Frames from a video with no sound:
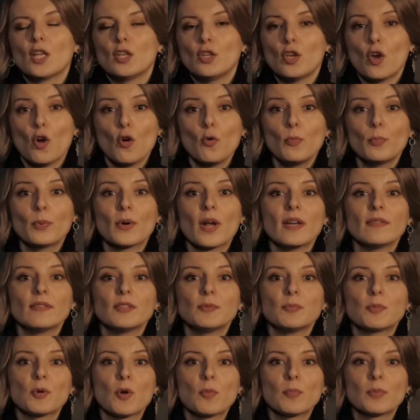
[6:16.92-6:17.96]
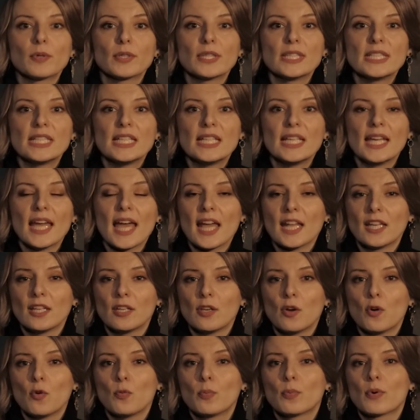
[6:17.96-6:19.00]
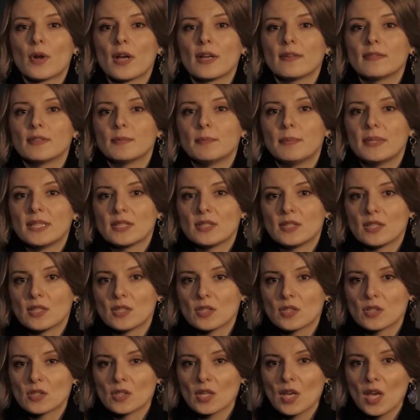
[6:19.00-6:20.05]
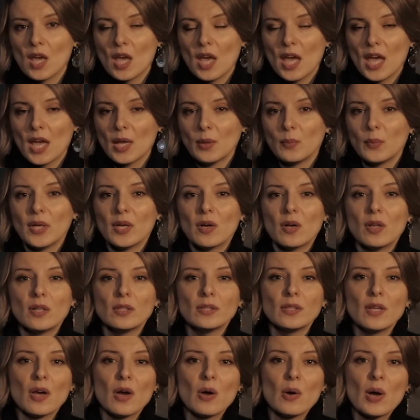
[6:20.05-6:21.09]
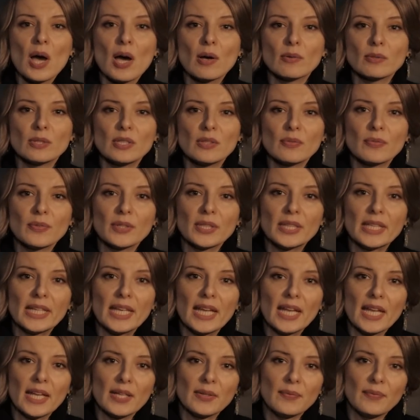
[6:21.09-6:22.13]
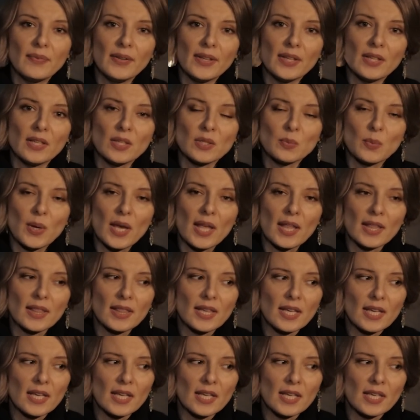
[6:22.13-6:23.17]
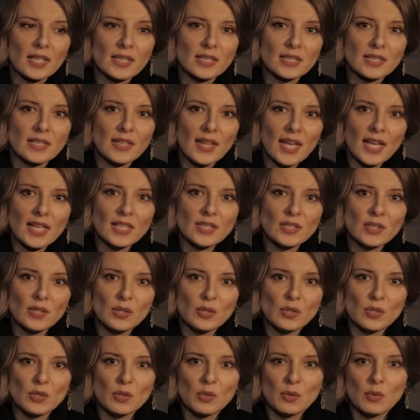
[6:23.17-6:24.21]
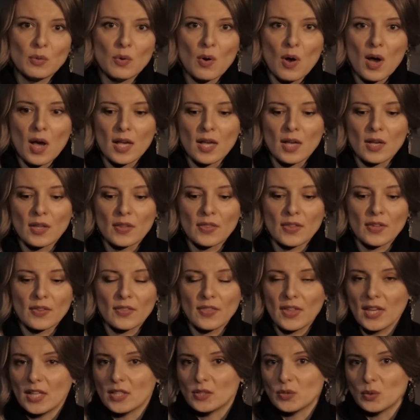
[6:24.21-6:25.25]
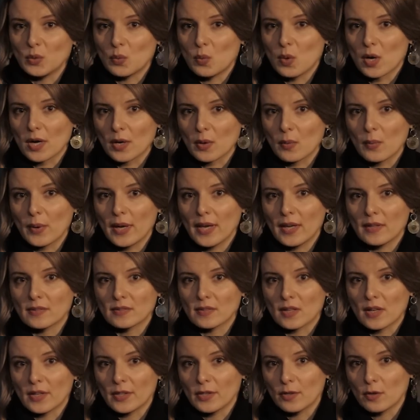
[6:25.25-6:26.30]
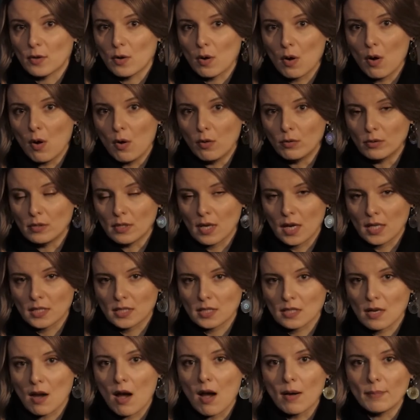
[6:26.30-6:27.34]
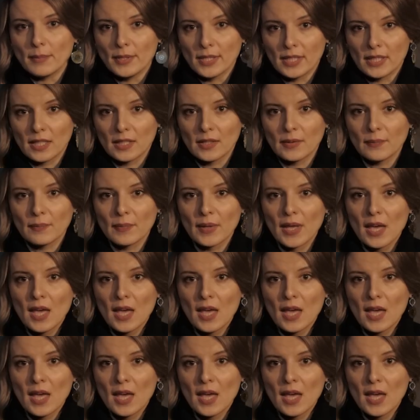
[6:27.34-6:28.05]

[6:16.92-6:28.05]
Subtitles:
No private property and no private business. And we all know how differently it feels when the things you do, the things you work with, are your own, not communal.